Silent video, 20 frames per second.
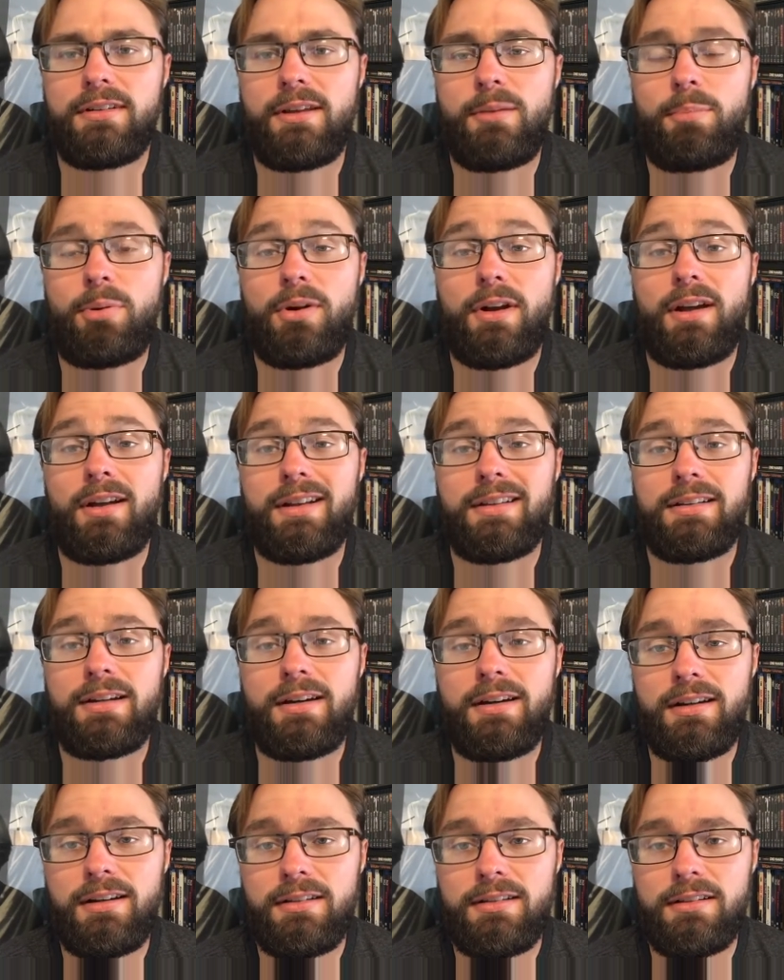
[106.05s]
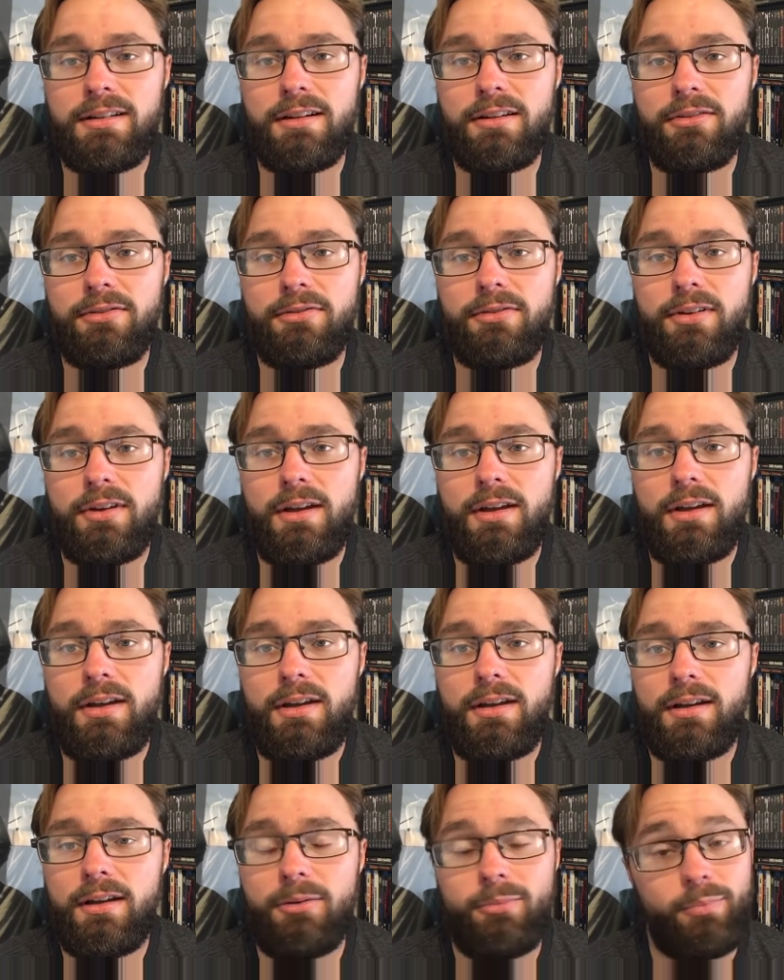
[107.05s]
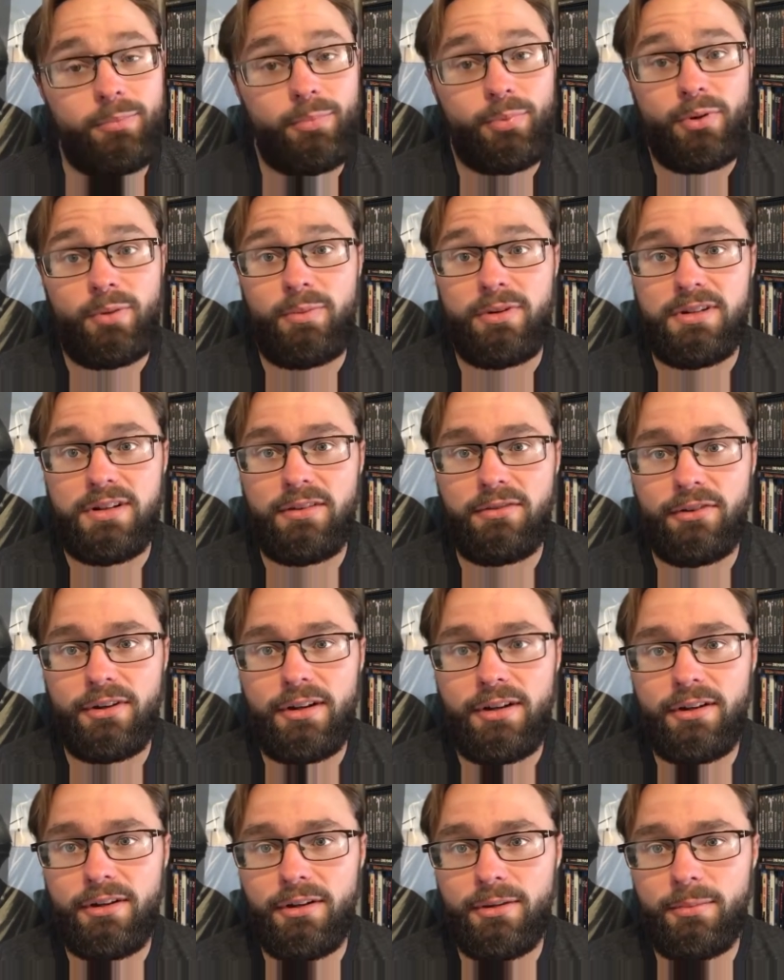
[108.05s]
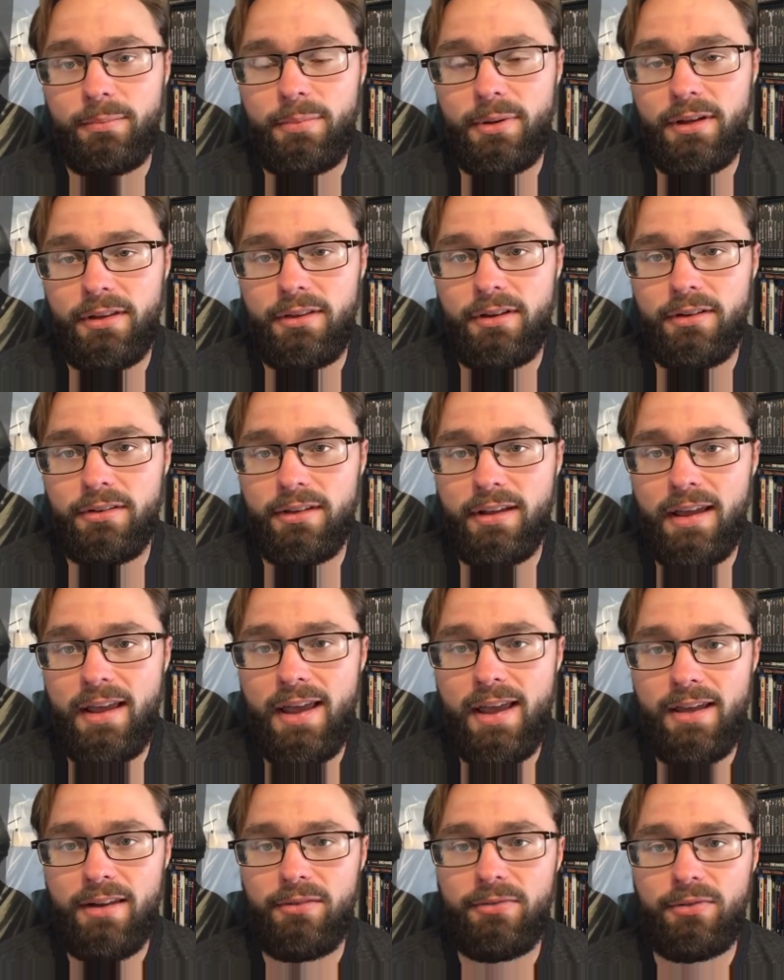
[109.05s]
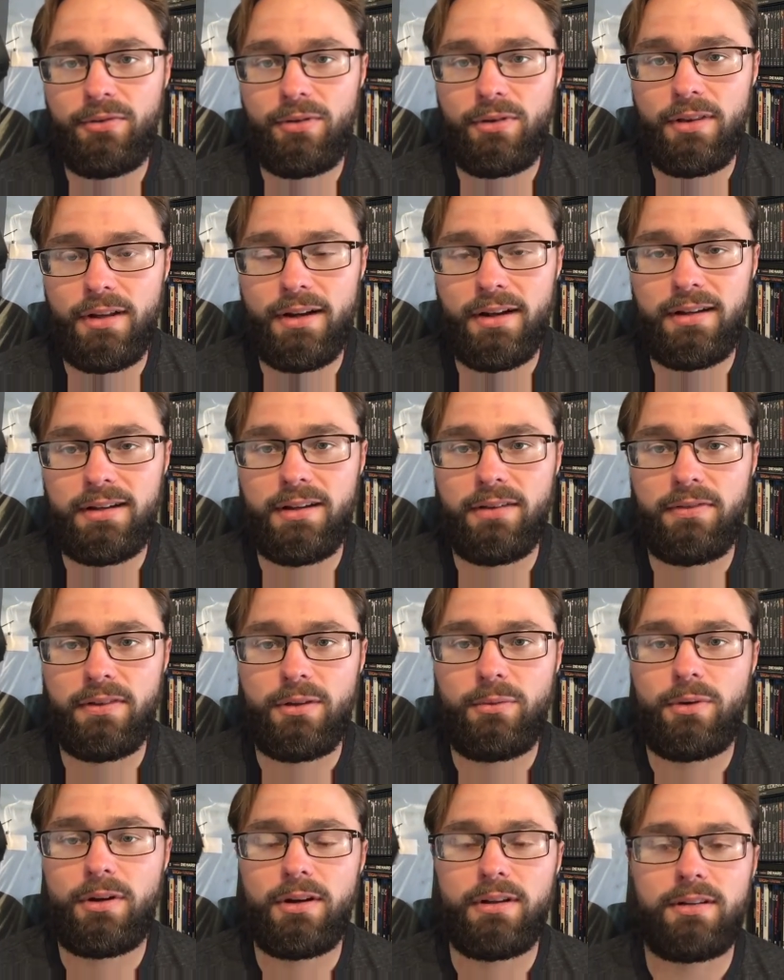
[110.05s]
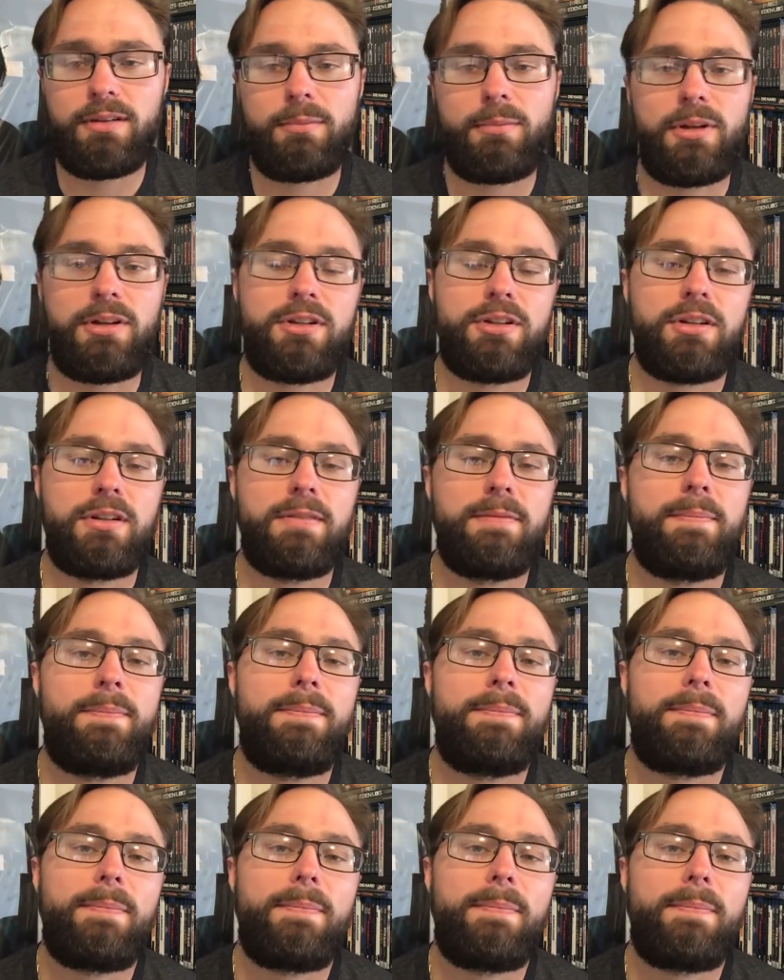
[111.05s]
They put out a ton of stuff pretty much every year, but there's a handful that I definitely wanted to mention.